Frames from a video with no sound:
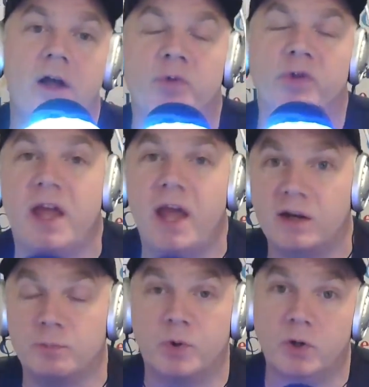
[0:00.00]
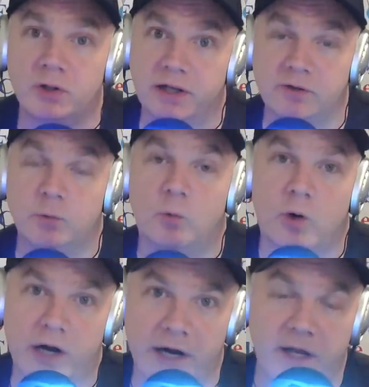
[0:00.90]
but they had to pull it.
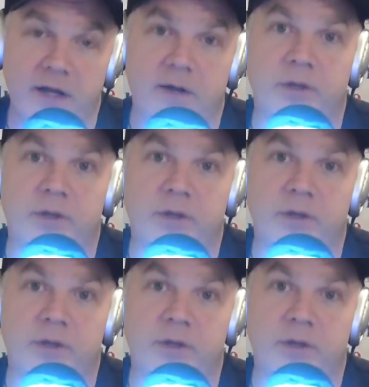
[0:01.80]
Why?